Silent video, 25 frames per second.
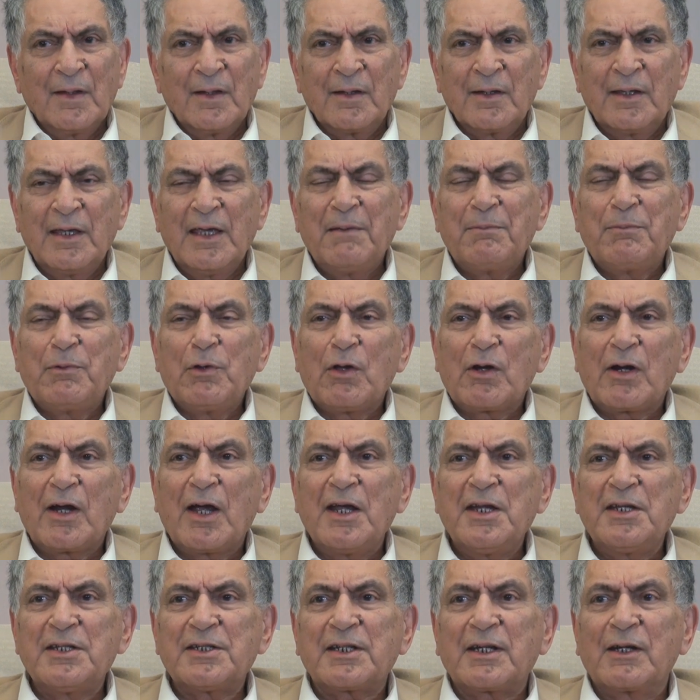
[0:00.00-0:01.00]
Keep your
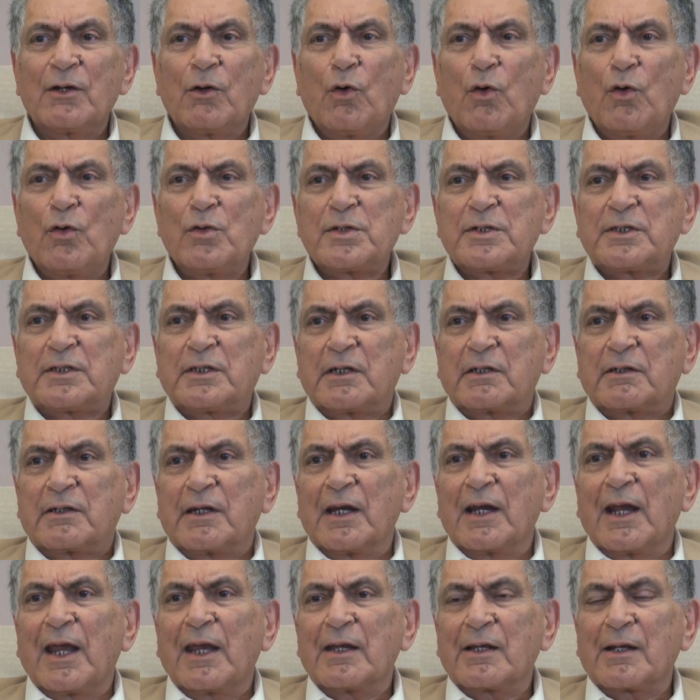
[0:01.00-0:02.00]
eyes closed
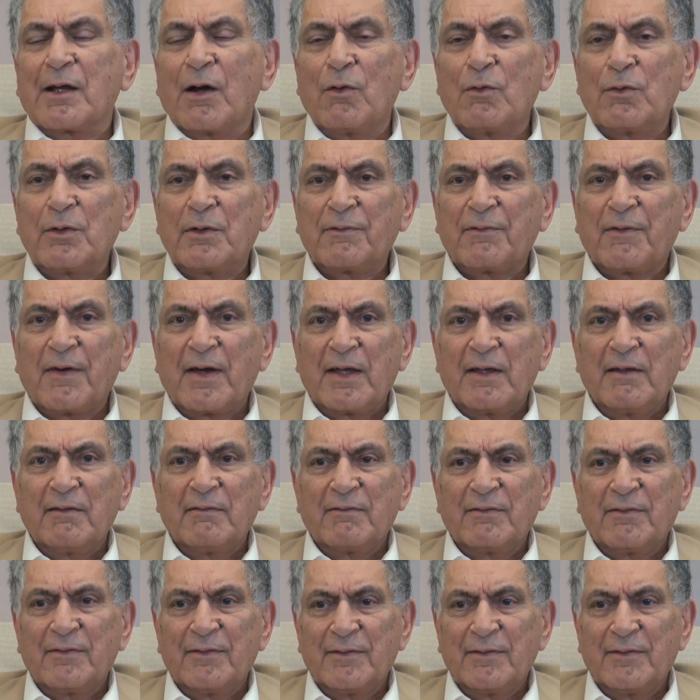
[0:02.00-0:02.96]
till I count five.